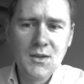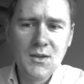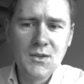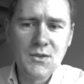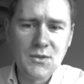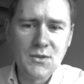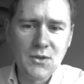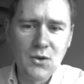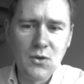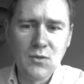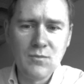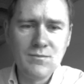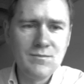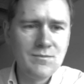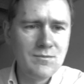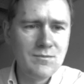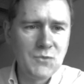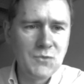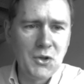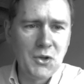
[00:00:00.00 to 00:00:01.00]
So,
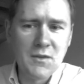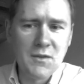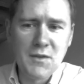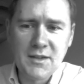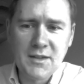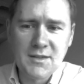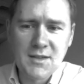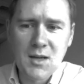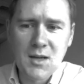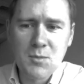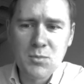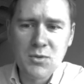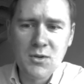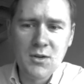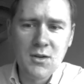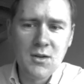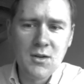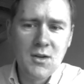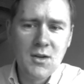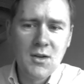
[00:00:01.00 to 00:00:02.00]
to give an example,